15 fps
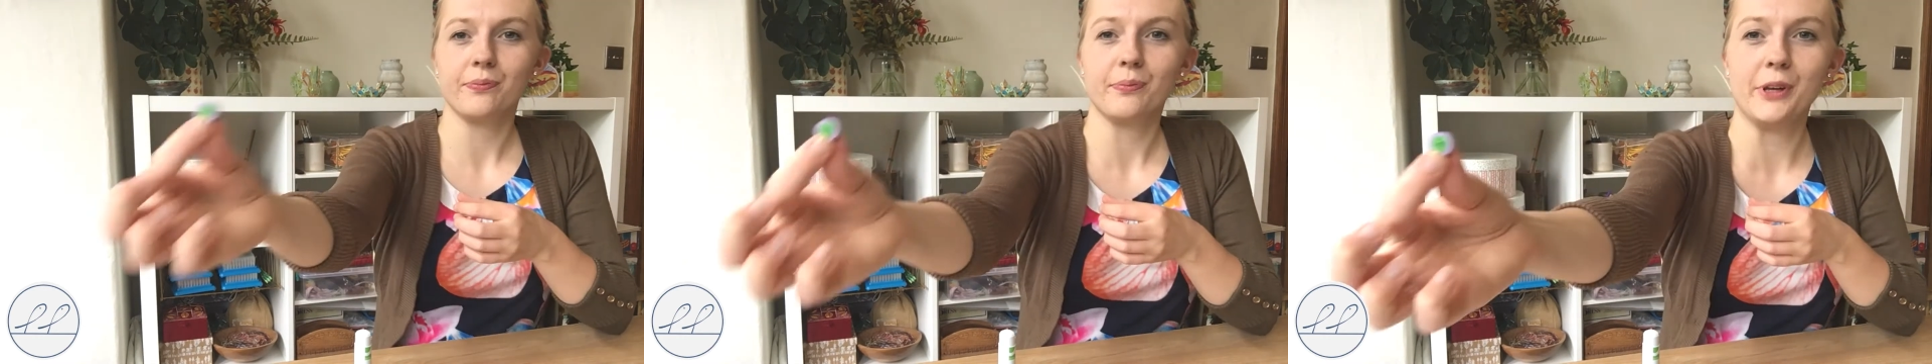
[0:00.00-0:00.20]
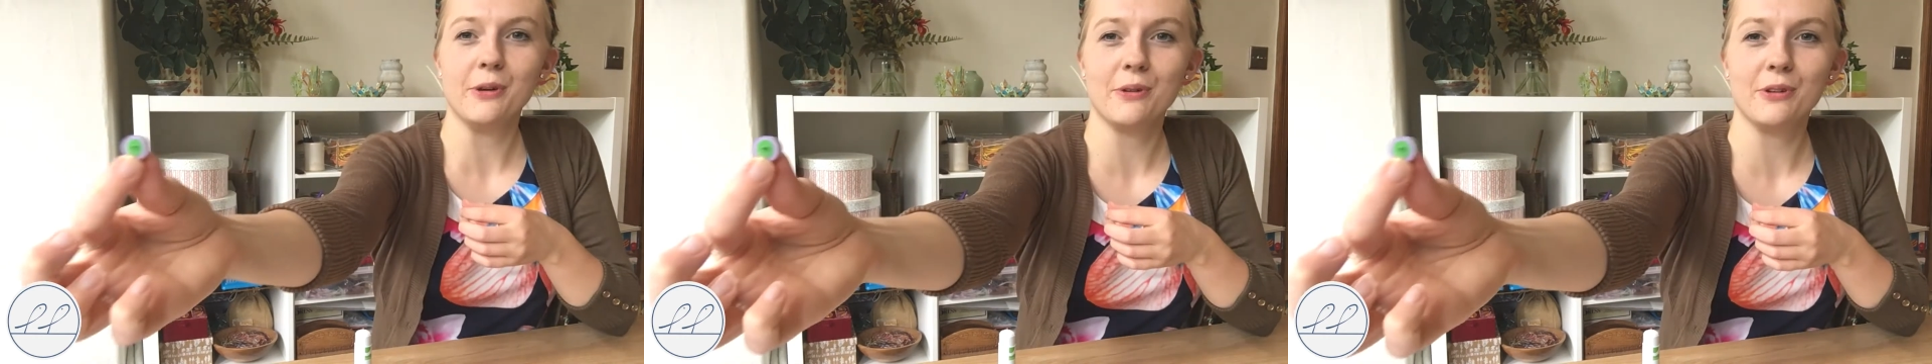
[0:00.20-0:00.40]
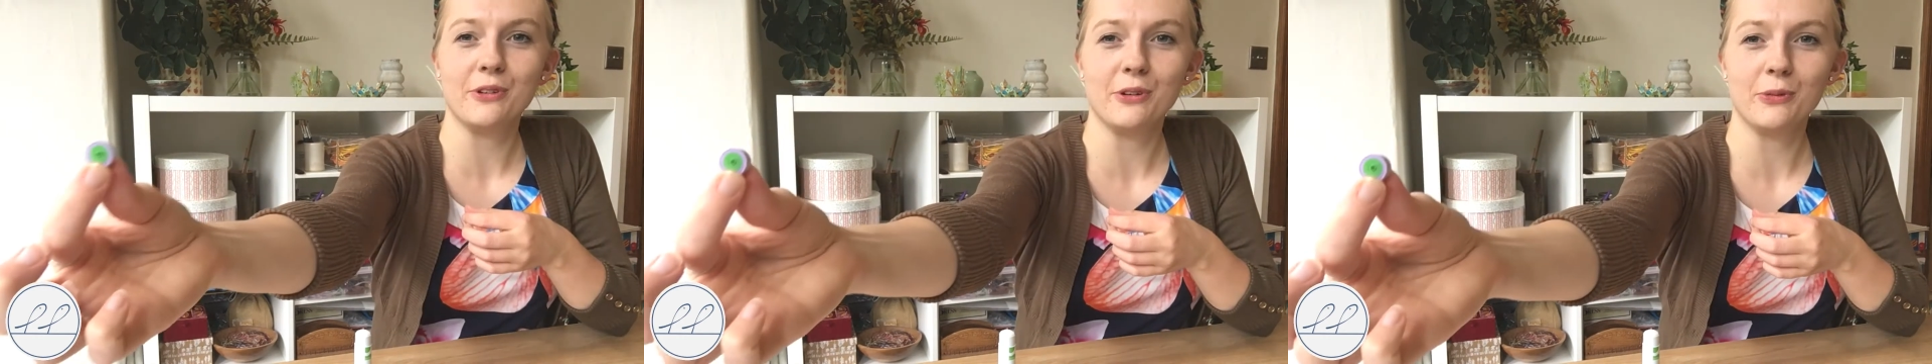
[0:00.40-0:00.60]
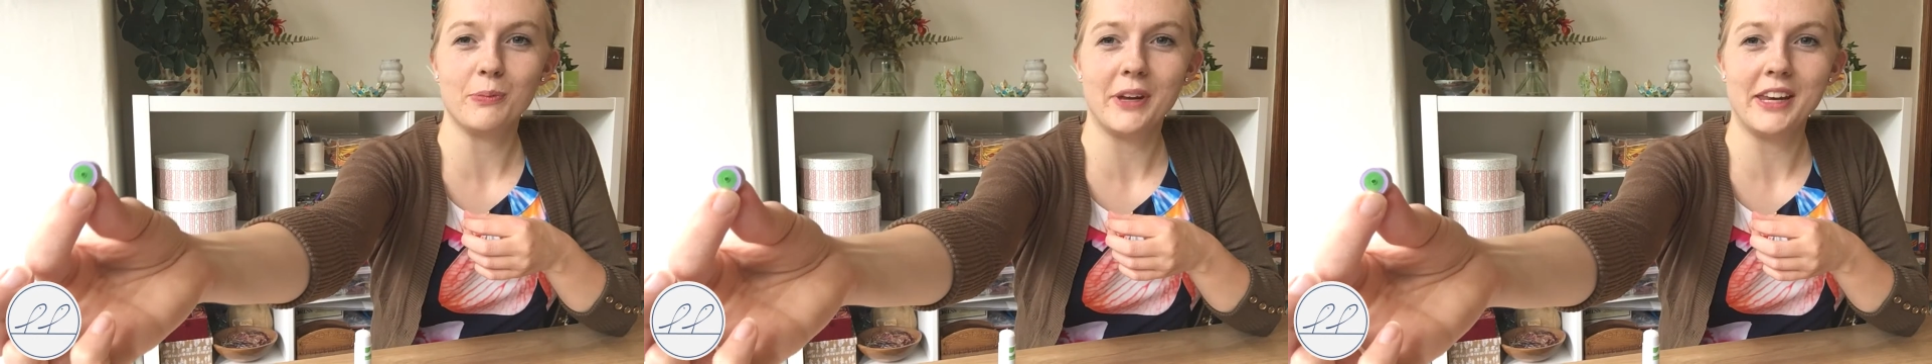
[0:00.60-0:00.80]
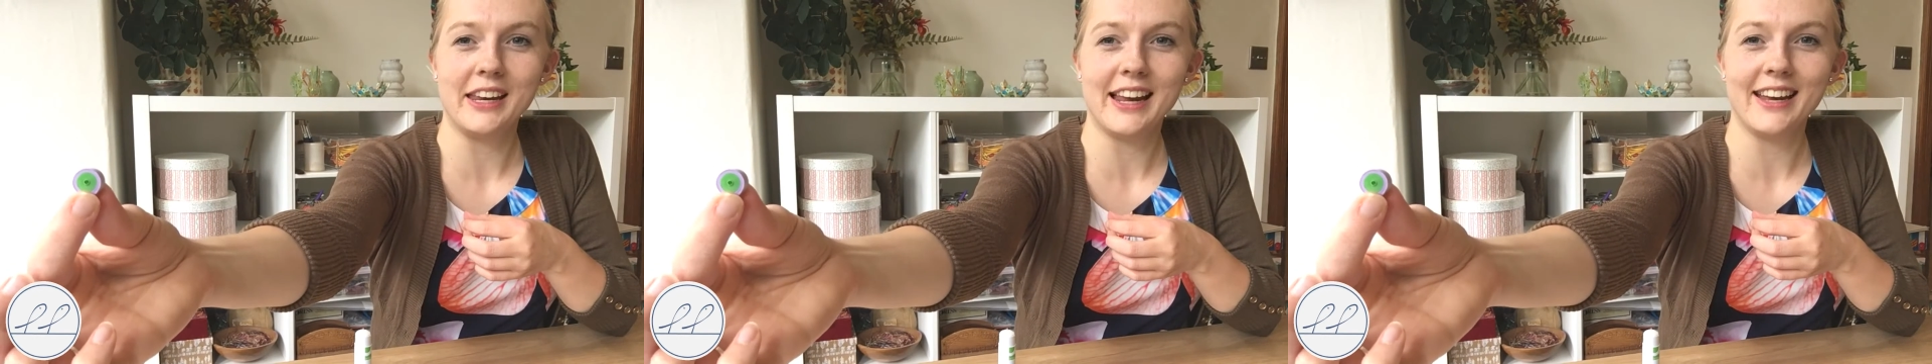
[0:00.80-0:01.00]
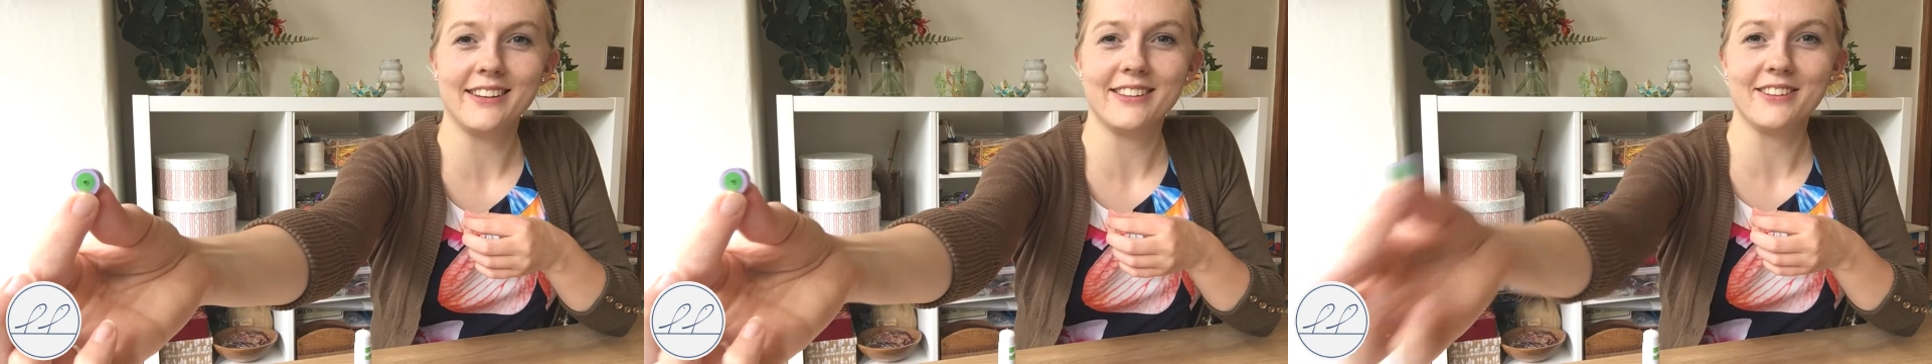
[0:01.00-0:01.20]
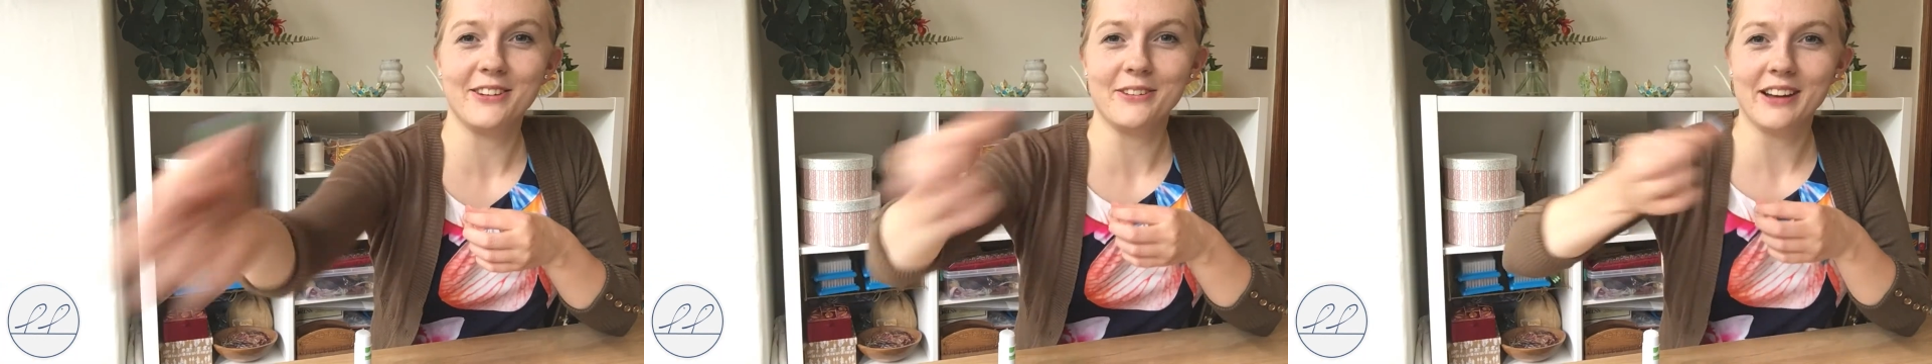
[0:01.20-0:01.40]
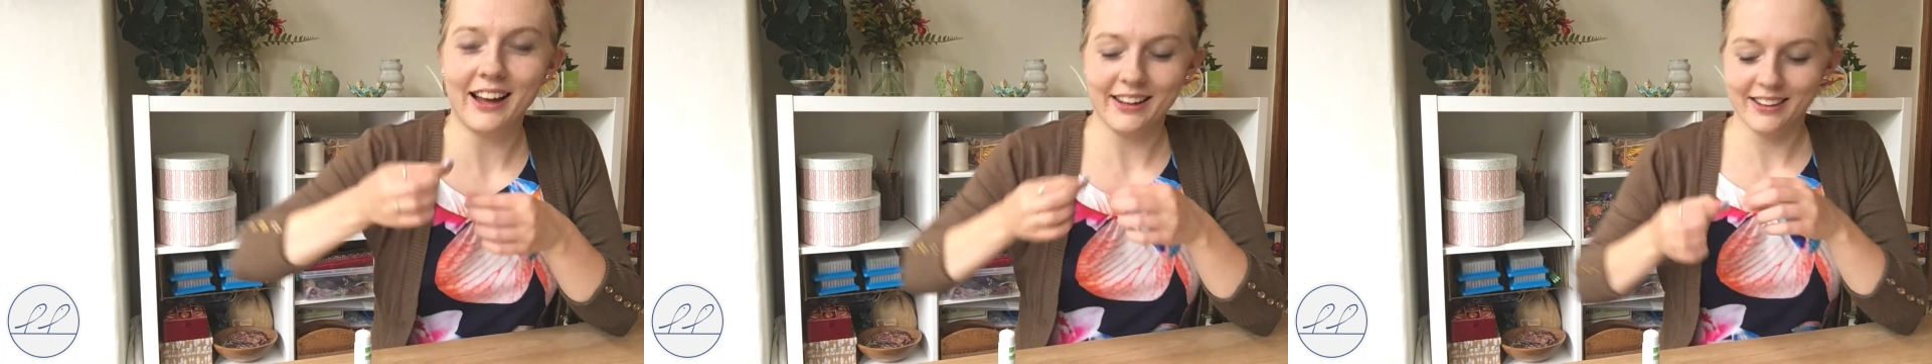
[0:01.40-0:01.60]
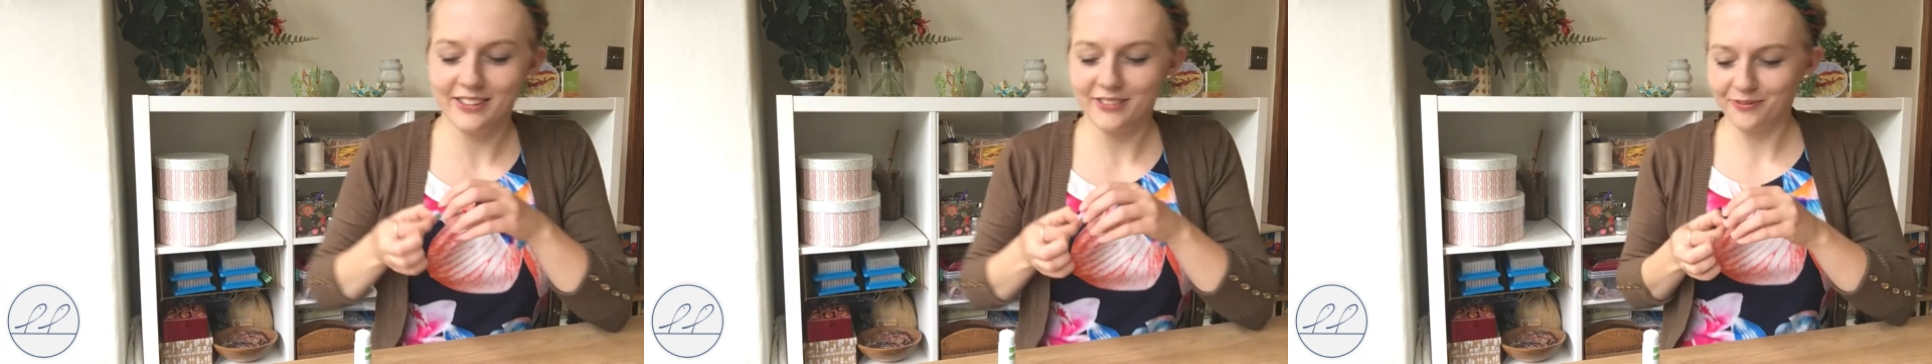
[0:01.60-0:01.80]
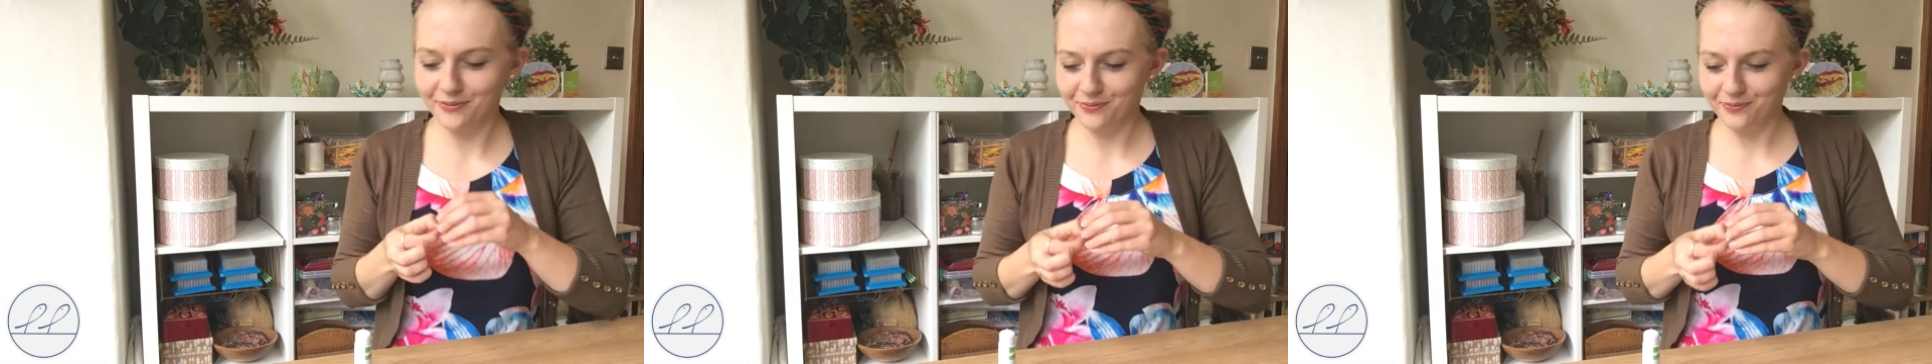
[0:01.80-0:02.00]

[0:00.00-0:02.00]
But you can do as many layers as you like.